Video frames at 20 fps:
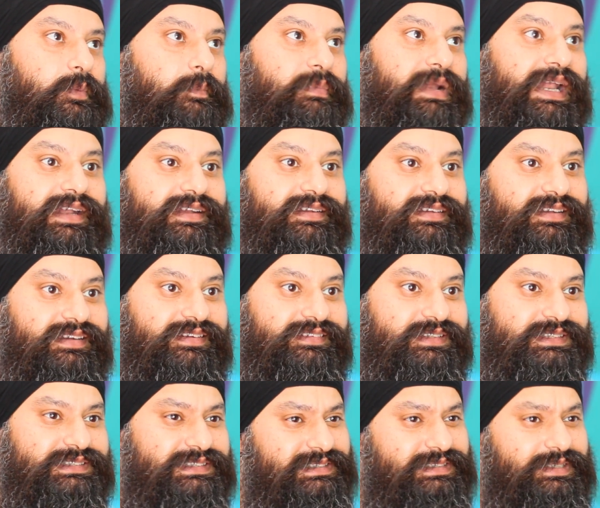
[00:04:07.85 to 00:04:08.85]
blend in,
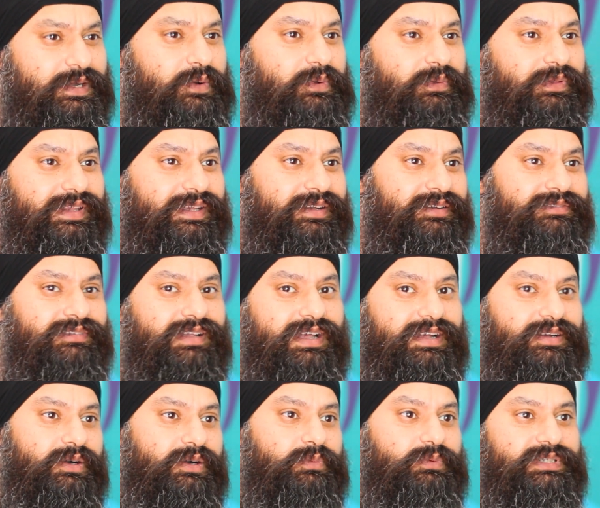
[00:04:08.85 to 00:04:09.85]
because there's a whole thing of like, oh,